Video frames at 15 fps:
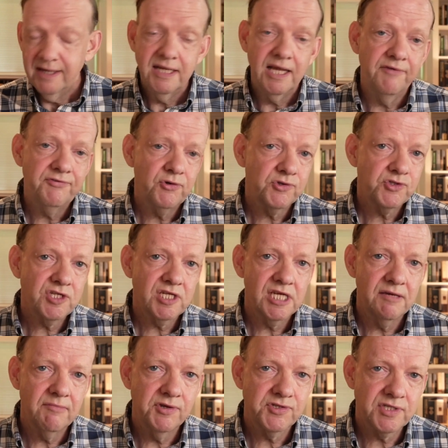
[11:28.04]
Now, if your
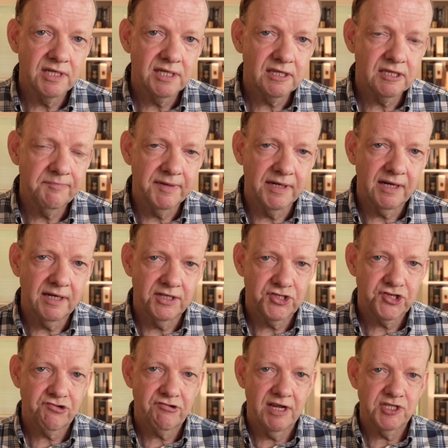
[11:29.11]
team is a little bit kind of
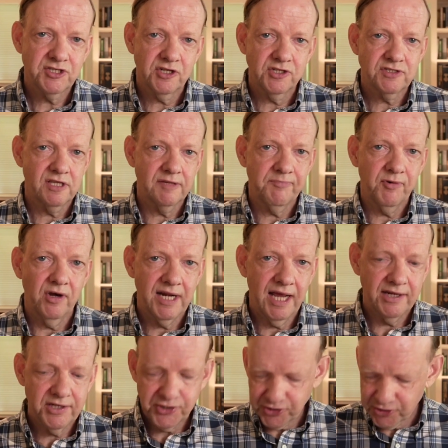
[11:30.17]
stressed because of the
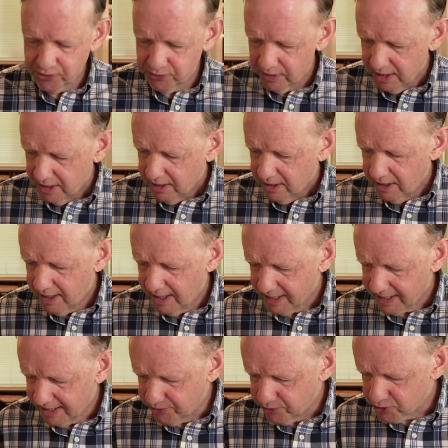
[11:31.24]
burnout issue,
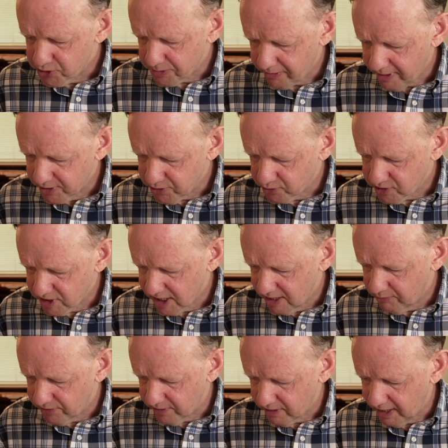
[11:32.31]
can you surprise your team
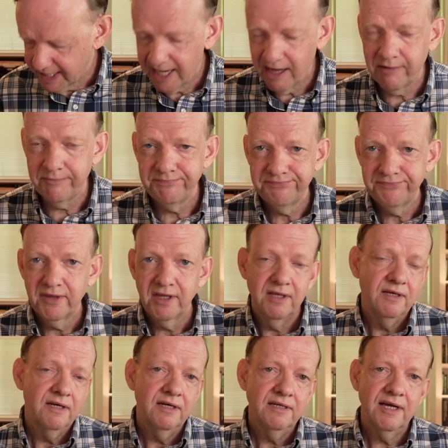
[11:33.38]
with a night out?
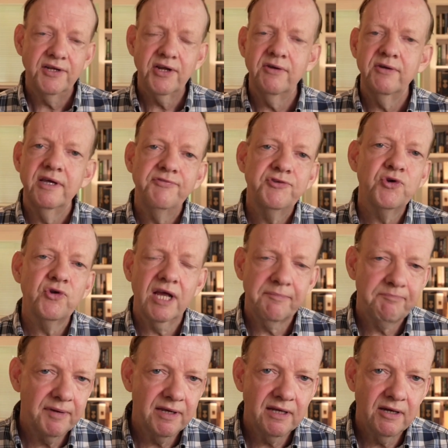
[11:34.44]
Now, if you like
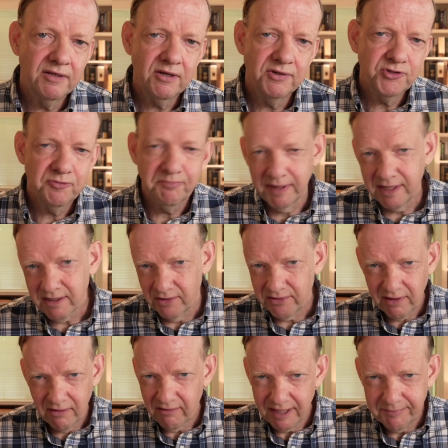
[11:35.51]
bingo, don't do bingo. They
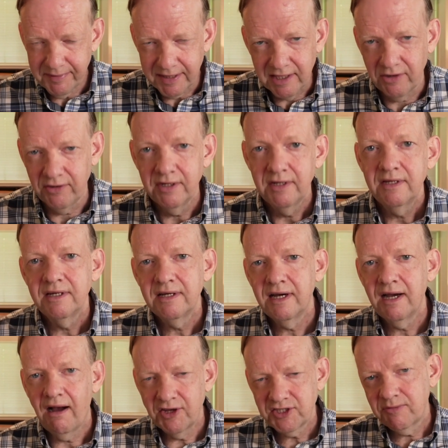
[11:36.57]
don't like bingo.
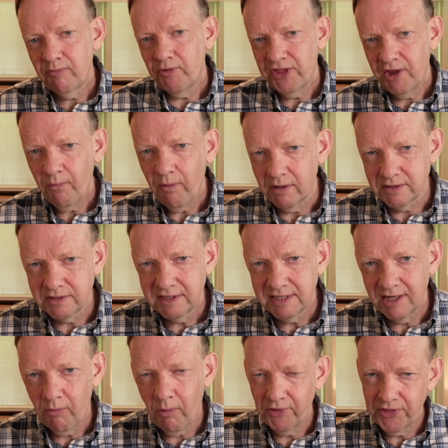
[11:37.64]
Ask them what they want,
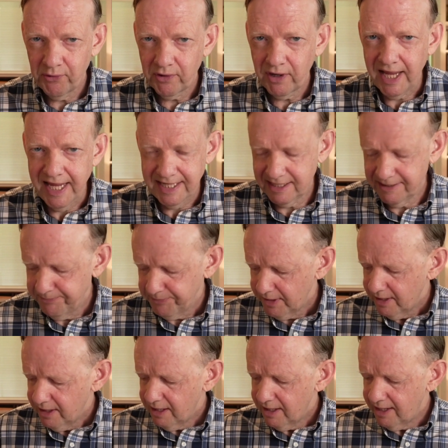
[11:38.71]
what they would like
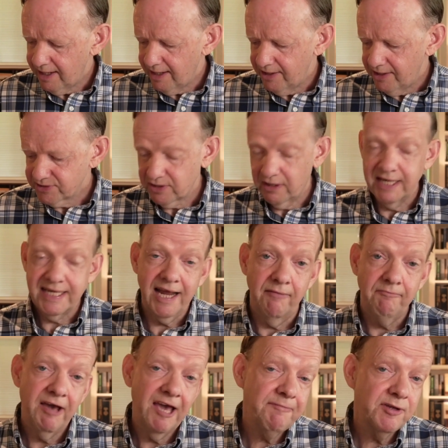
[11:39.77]
as a night out.
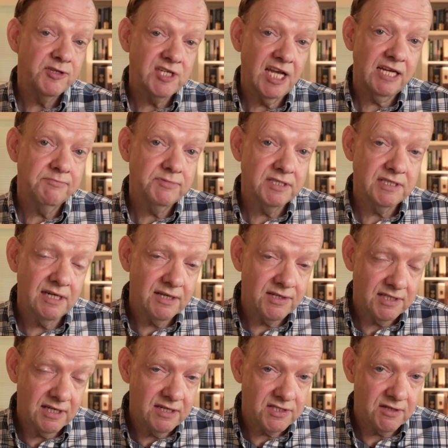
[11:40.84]
Maybe take them to
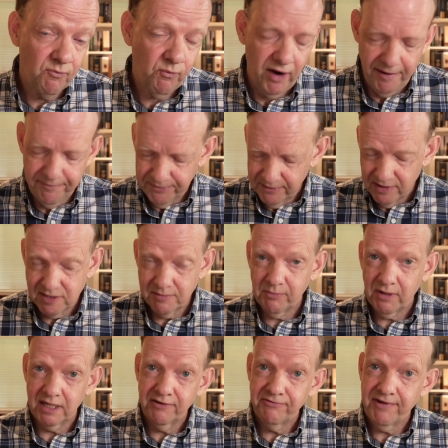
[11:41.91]
dinner somewhere, some
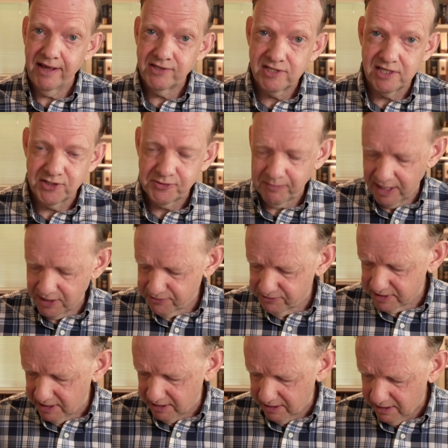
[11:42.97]
kind of fancy-ish place for
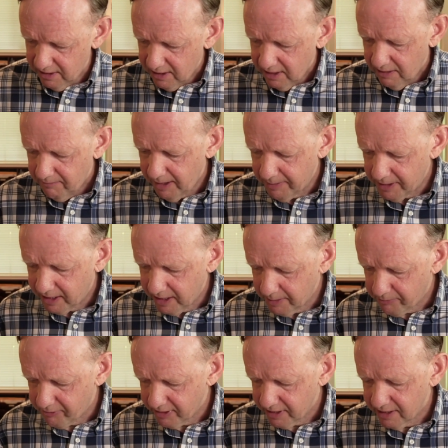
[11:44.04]
dinner. Maybe kind of
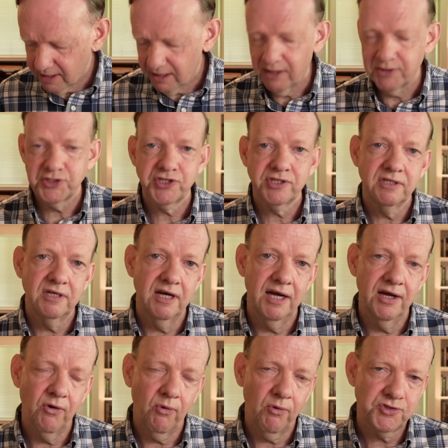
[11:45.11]
bring in lunch
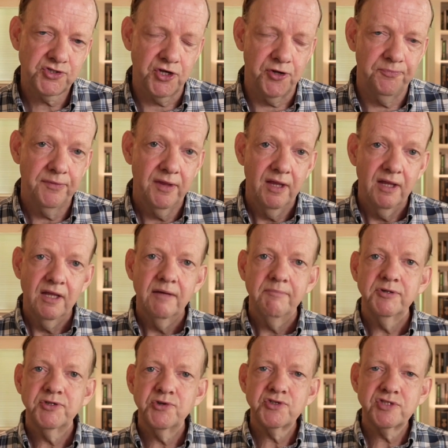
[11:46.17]
also.
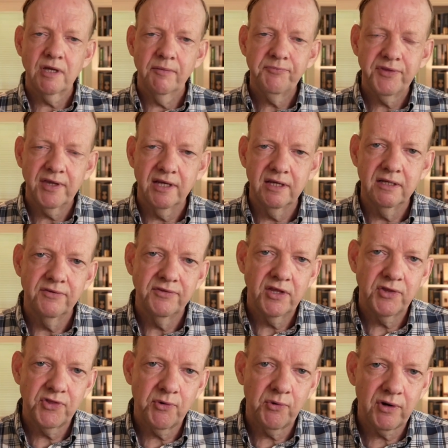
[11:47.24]
But do something that
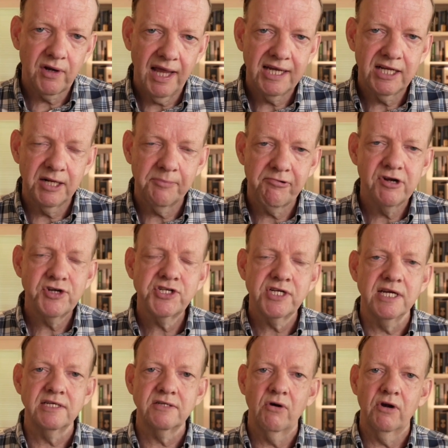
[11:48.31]
they would like and
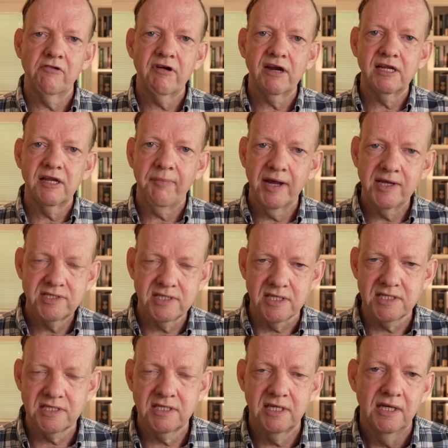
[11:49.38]
appreciate on a regular
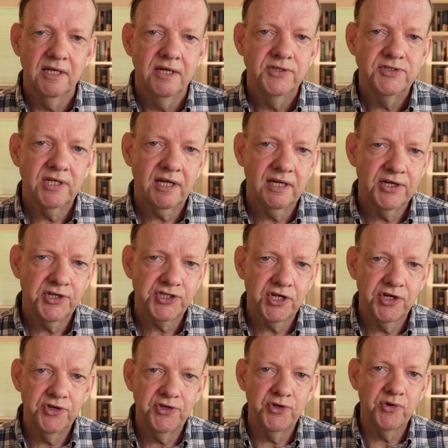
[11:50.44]
basis to kind of show
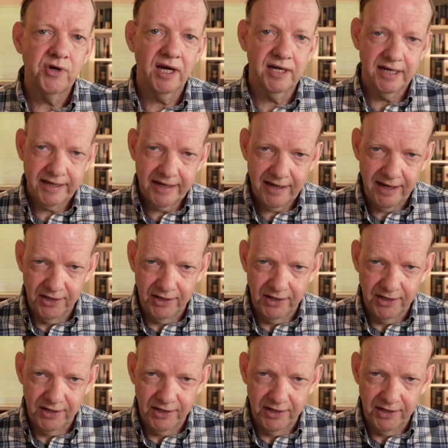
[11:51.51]
you kind of care.